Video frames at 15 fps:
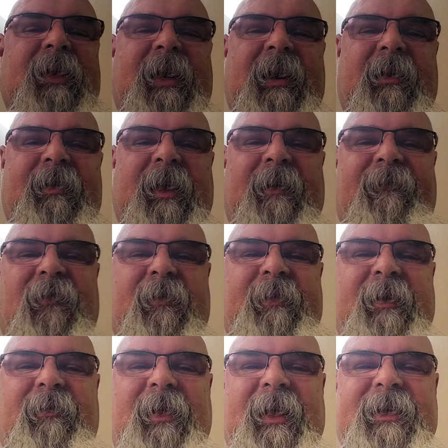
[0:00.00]
care of that for me
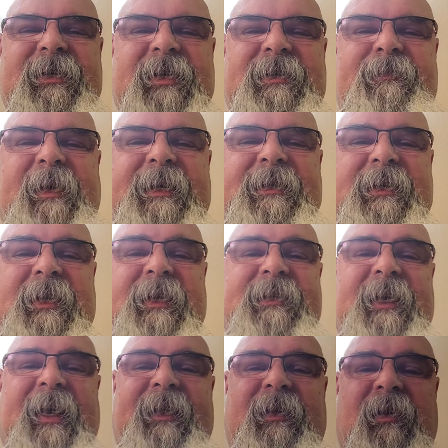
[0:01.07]
while I just basically
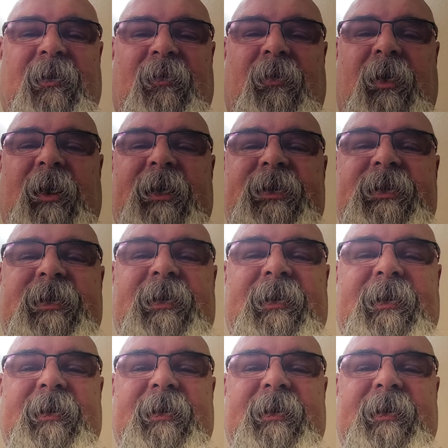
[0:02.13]
sat there and watched.